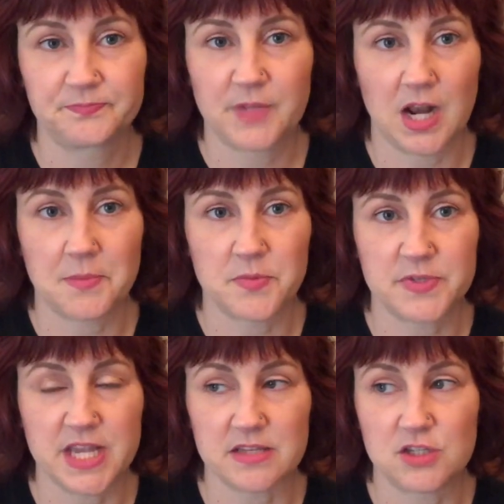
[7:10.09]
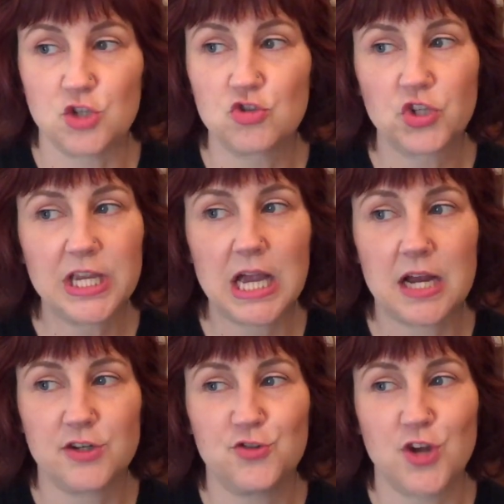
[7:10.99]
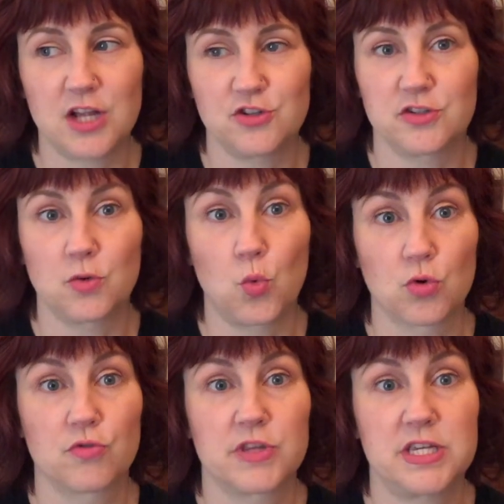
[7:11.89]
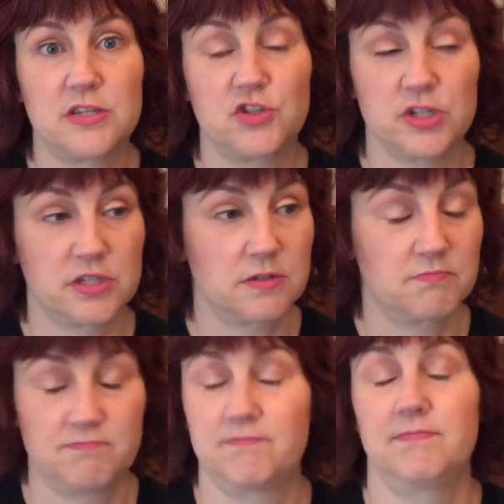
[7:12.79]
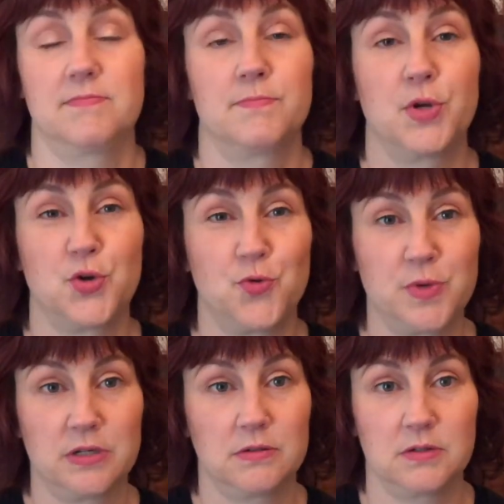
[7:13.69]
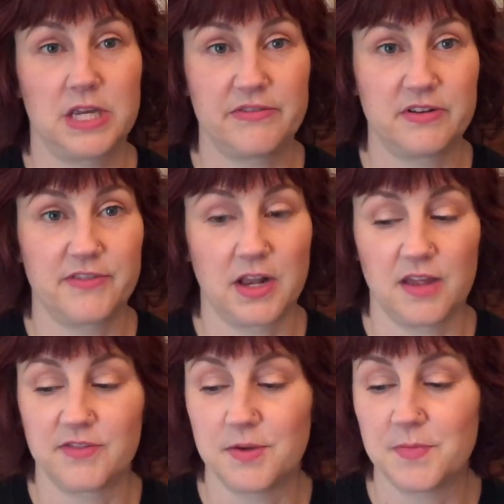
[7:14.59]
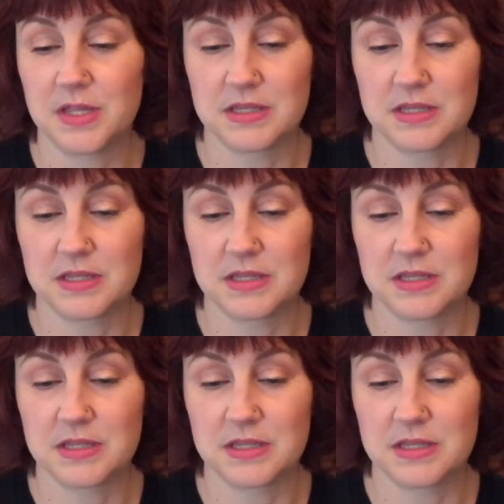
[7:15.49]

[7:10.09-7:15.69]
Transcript: and I'm obsessed. Usually I do not just order these just boom, even if I love them.